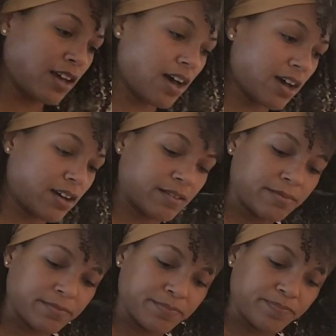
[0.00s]

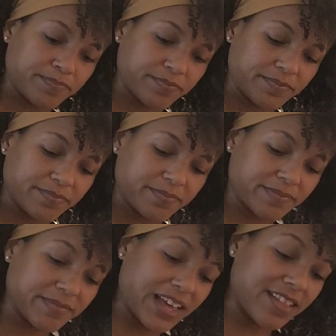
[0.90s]

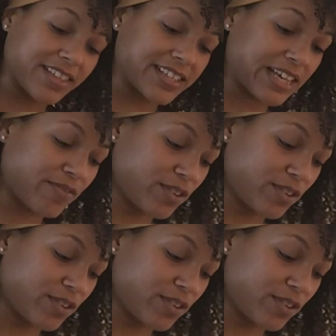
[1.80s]
the Seven